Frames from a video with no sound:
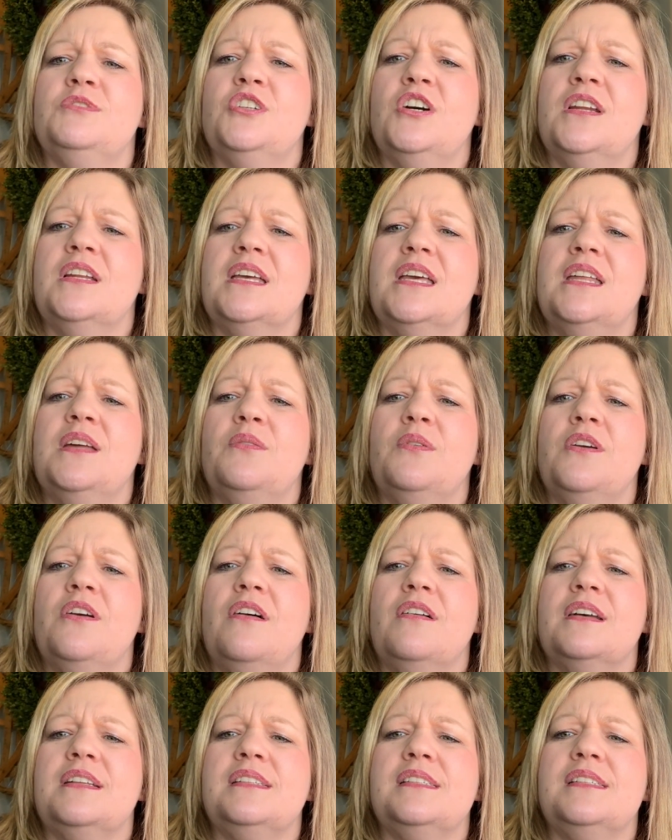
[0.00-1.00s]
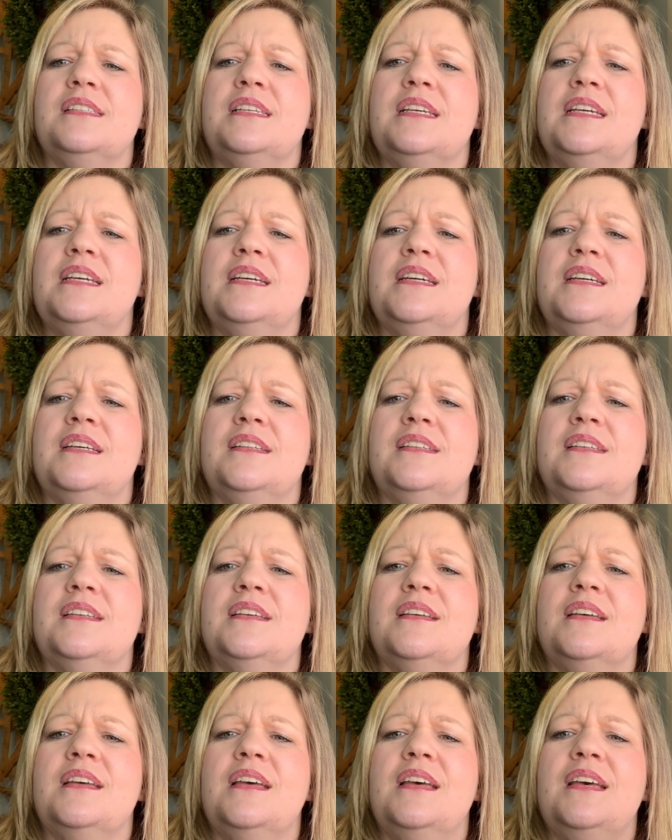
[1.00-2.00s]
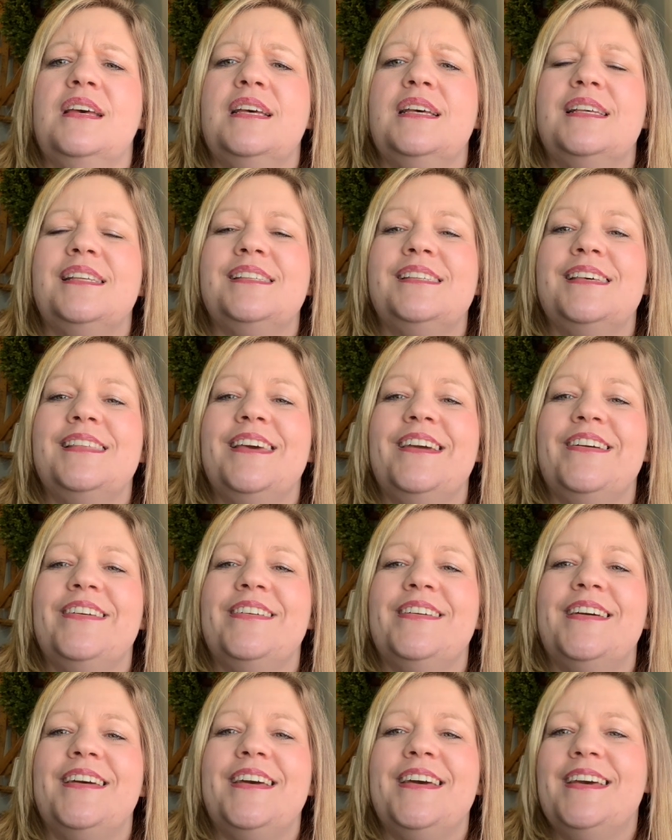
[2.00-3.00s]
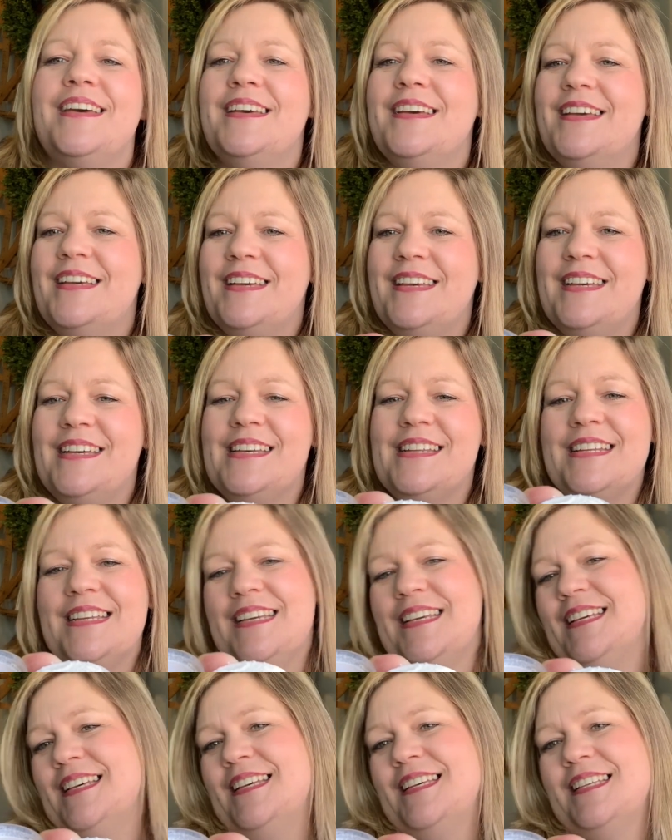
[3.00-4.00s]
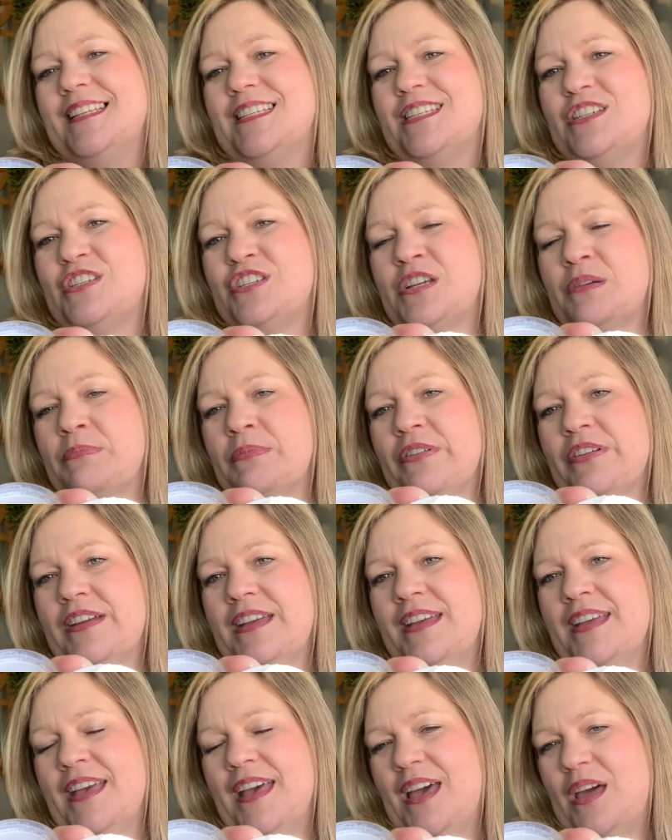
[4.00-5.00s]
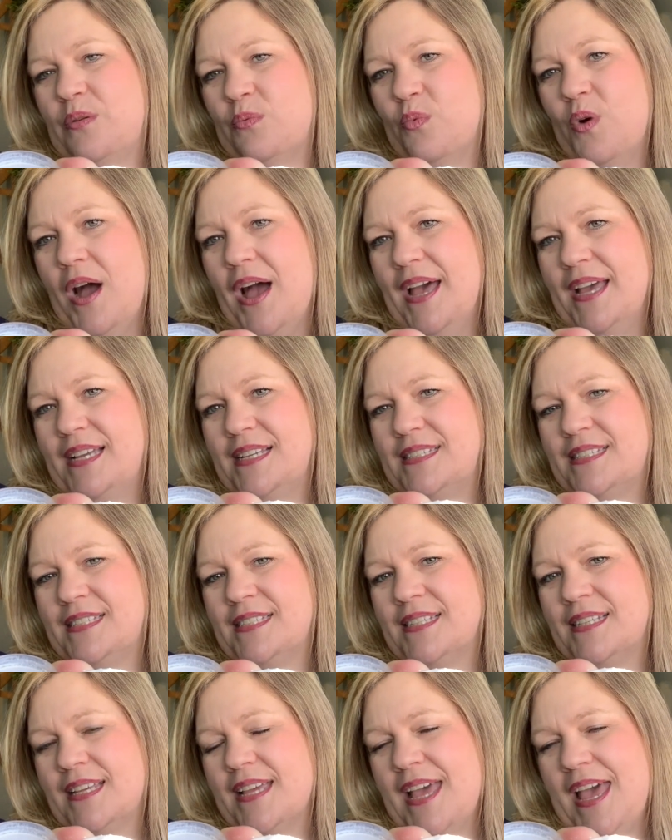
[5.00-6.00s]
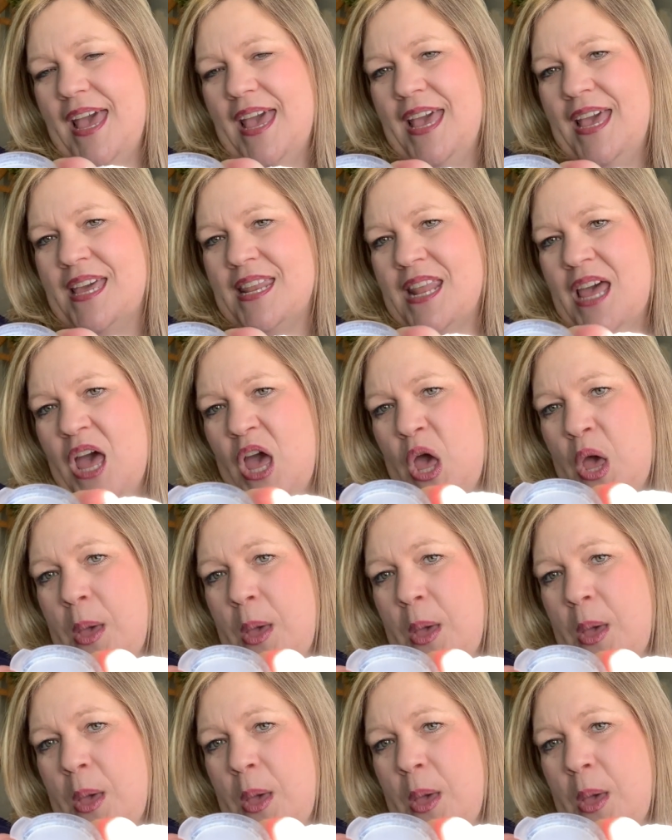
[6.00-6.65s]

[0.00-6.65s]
I'm trying to get it where y'all can see it. See there? It is shimmery and white and